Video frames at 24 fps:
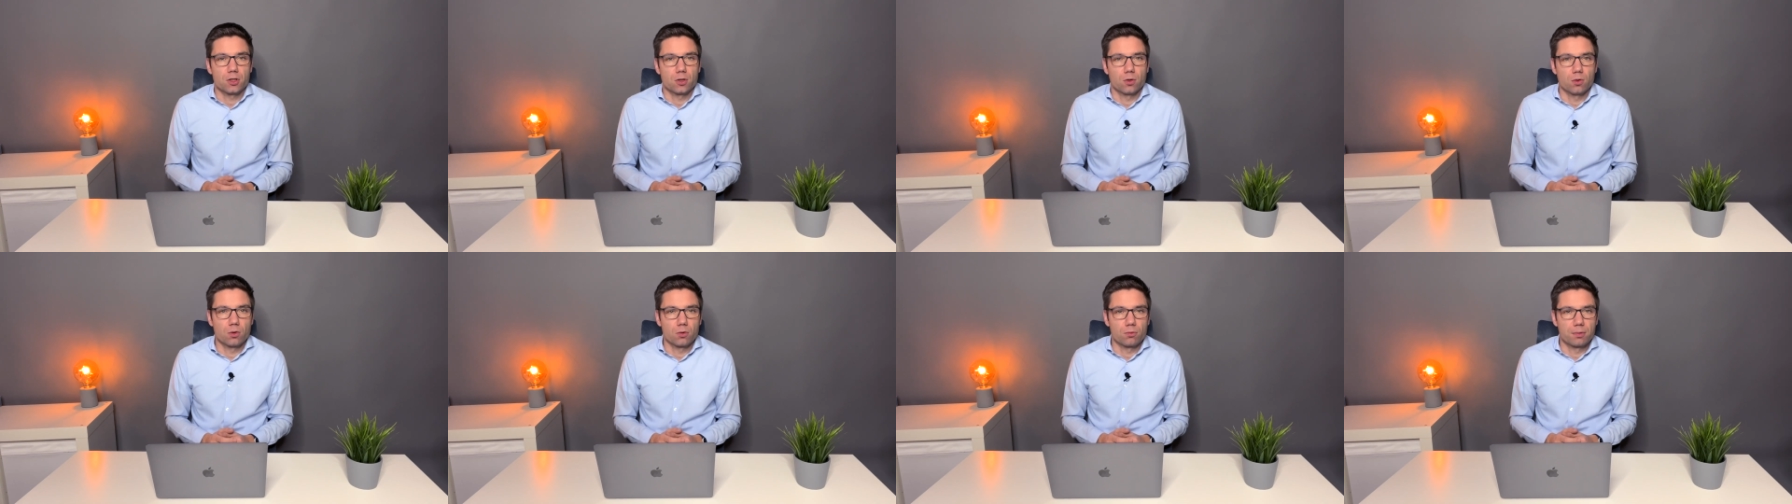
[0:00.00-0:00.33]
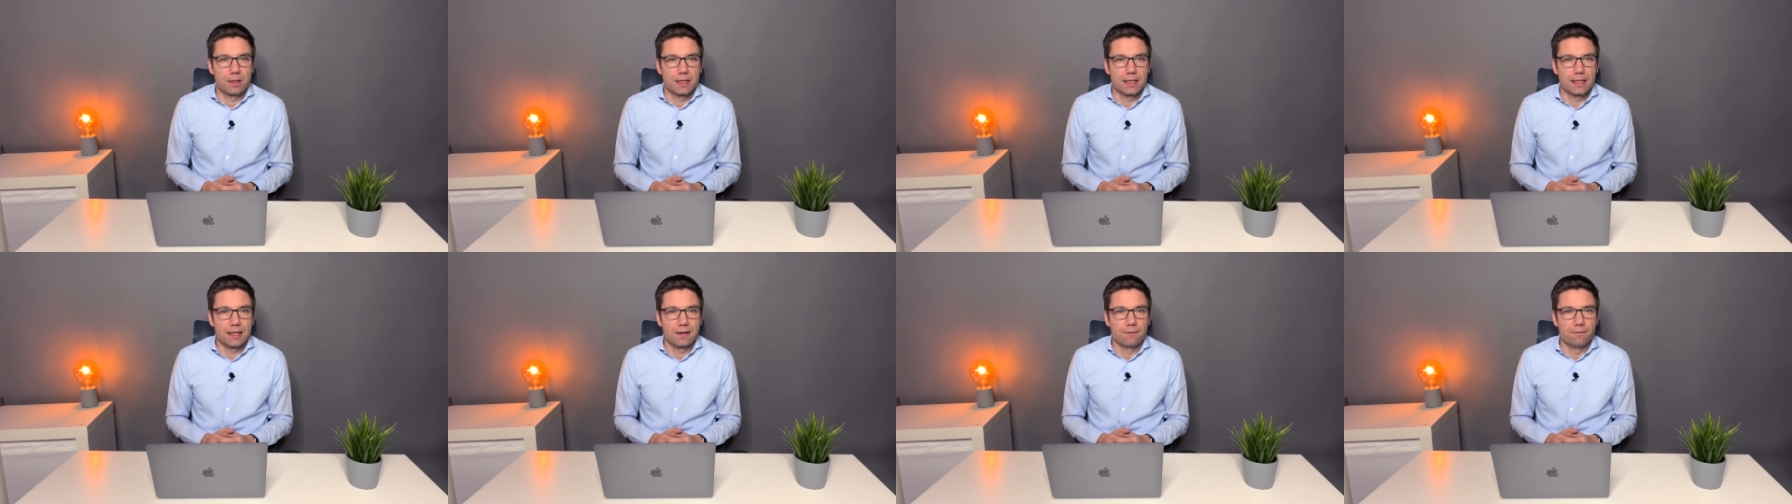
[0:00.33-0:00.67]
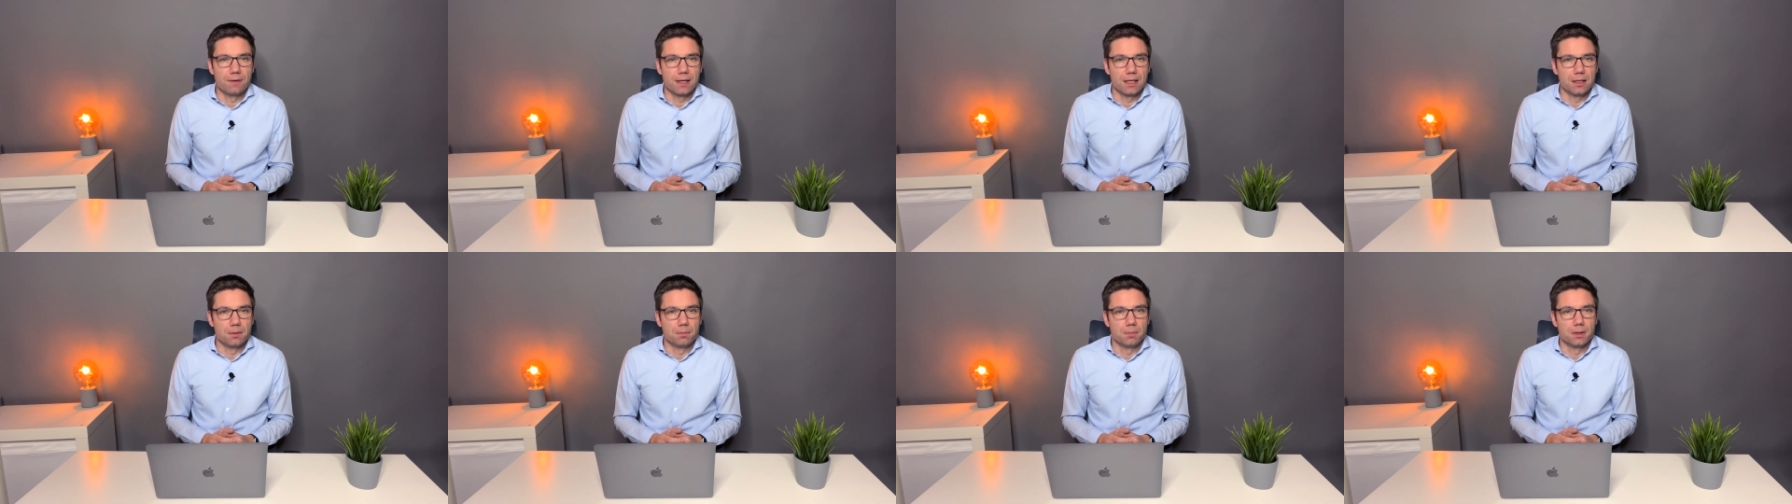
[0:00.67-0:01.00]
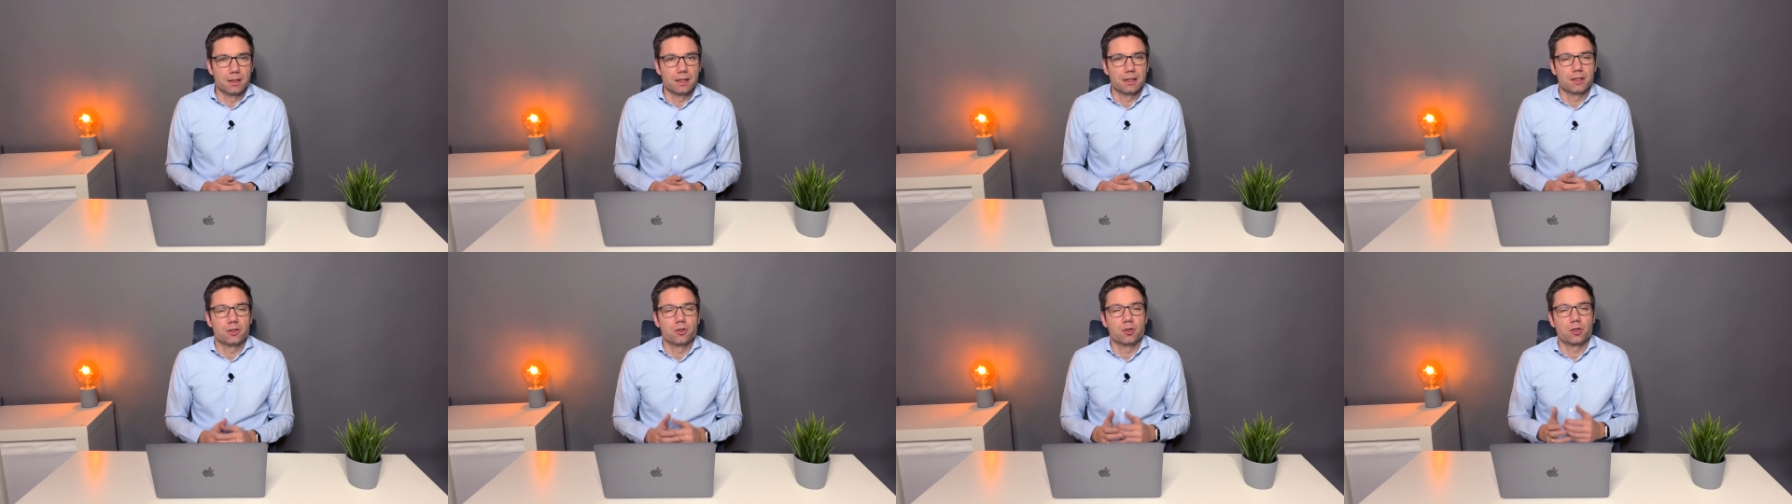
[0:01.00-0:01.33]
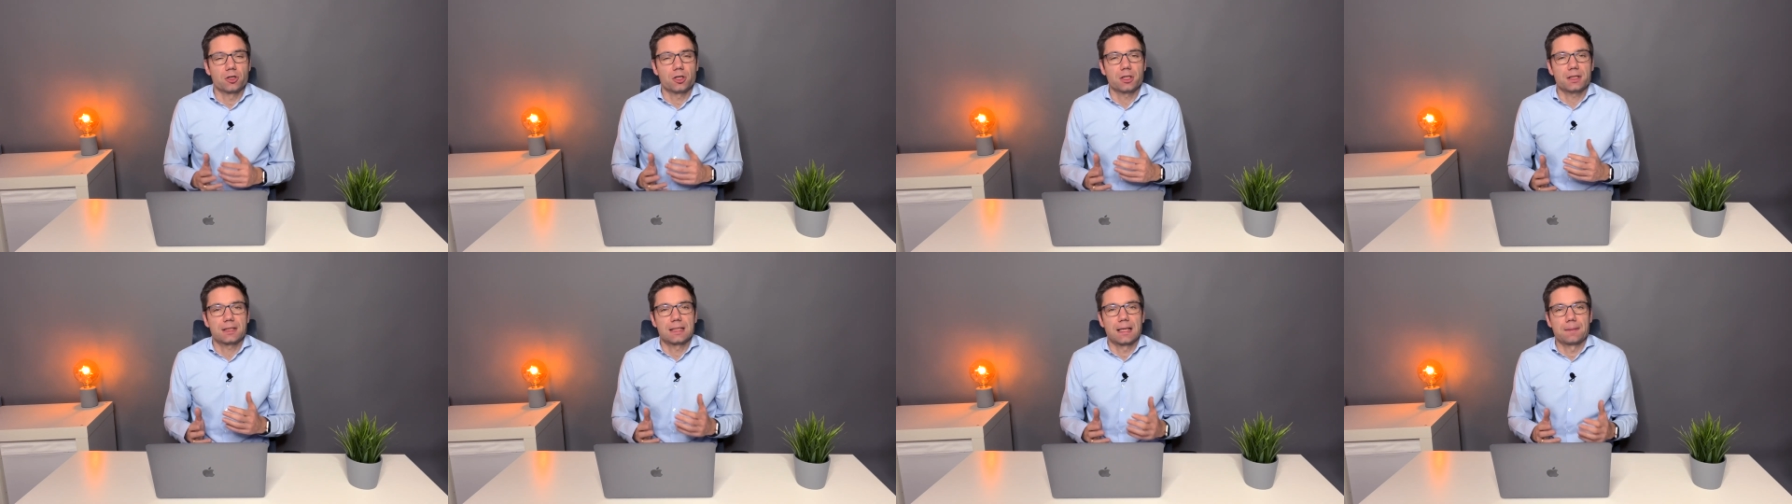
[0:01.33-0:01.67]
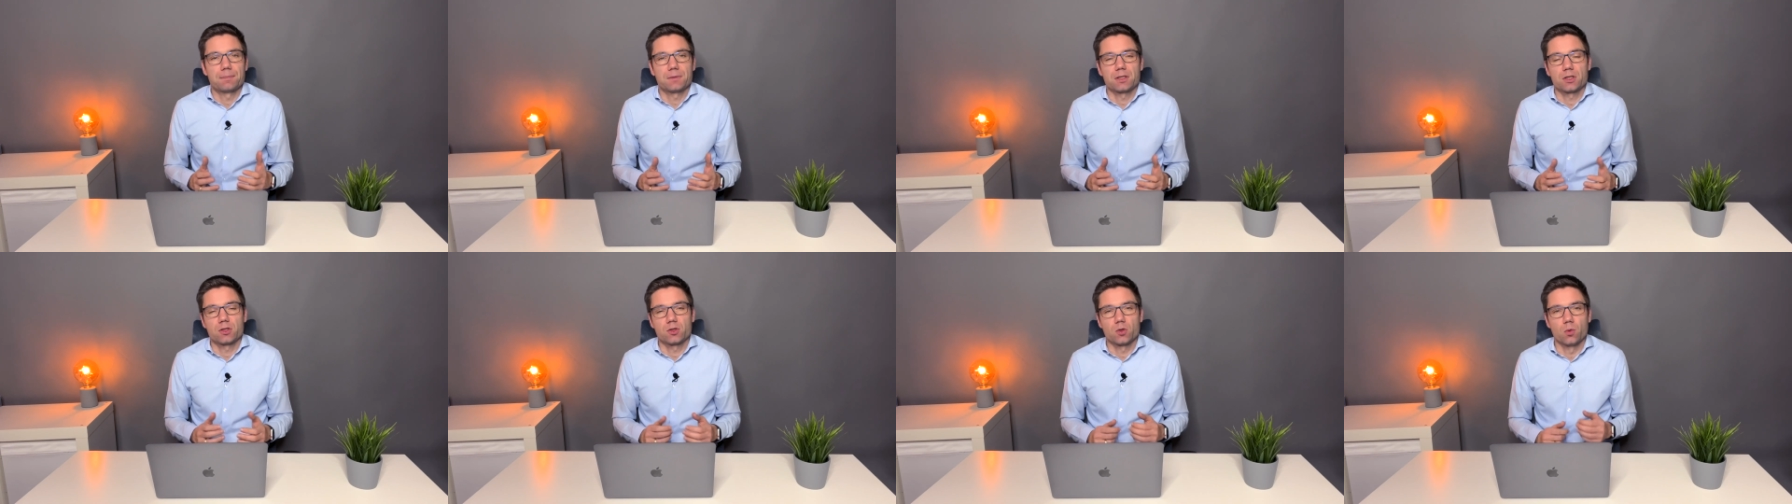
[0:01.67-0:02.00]
already available, that you're not
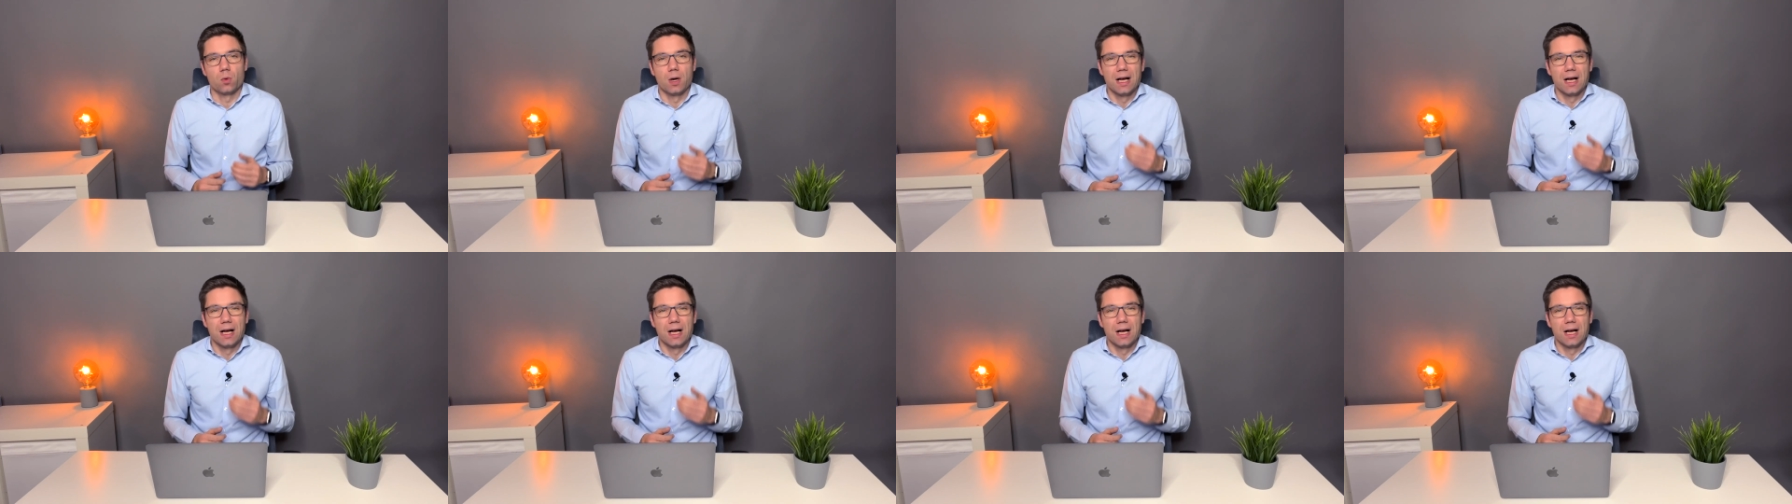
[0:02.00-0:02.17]
tempted to,